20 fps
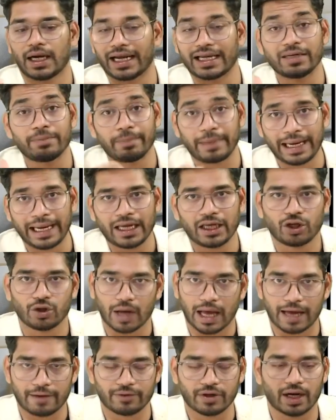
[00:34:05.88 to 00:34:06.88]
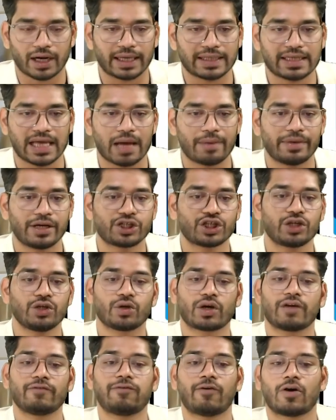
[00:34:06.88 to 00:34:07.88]
In May, you have your examination.
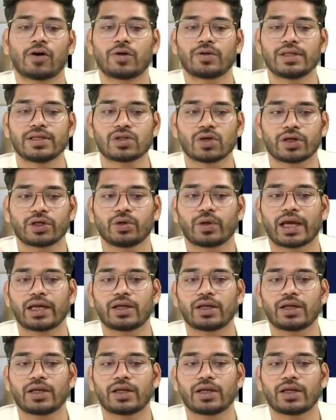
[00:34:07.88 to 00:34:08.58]
You can follow this or you